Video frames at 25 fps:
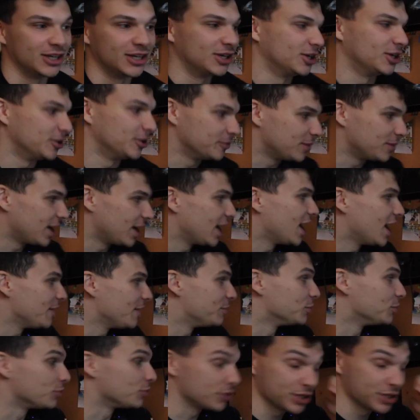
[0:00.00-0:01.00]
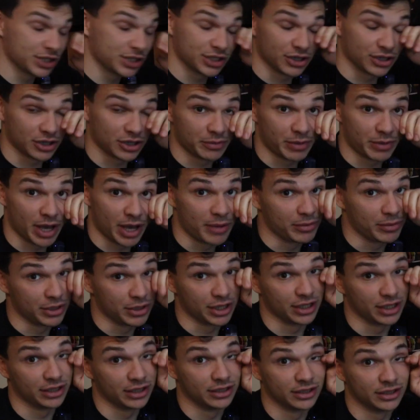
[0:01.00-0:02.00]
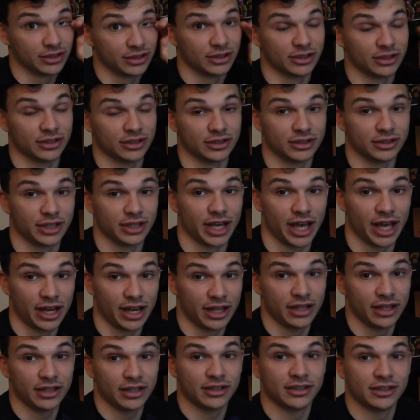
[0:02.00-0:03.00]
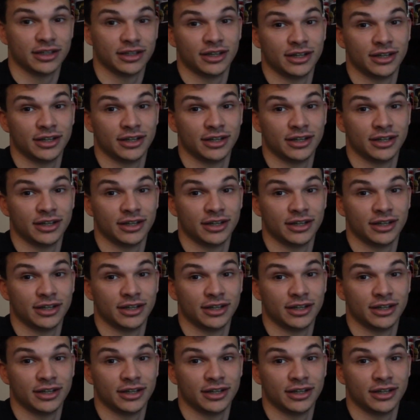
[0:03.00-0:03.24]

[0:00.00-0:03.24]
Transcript: I have been working on a Batman edit